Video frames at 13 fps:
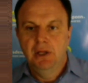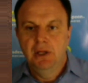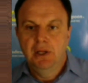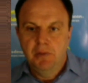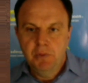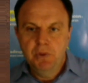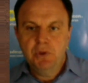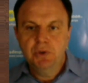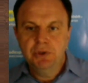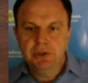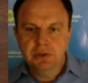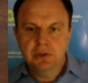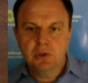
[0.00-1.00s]
We
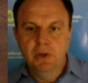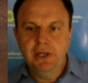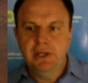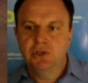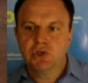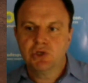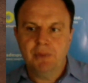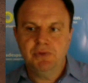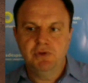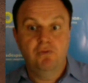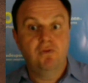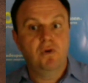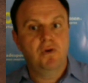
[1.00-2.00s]
could quickly drop to
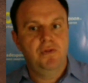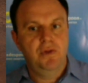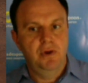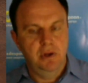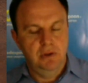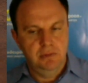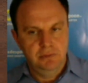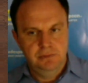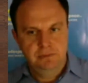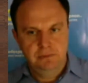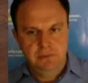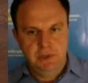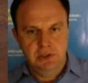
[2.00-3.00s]
430,
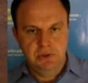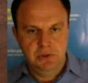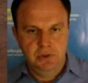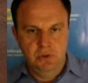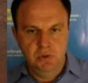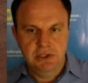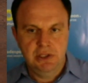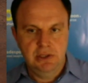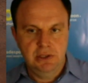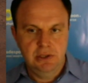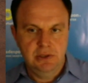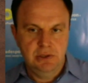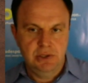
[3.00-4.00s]
right? So it looks like
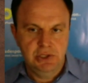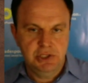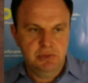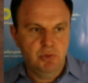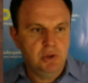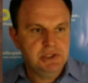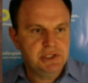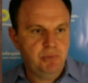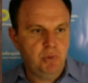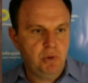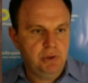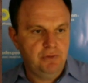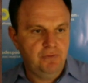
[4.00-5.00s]
there's small
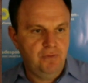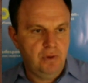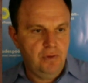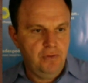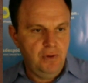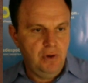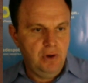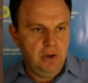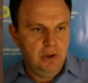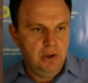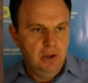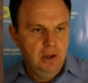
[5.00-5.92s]
support at 430.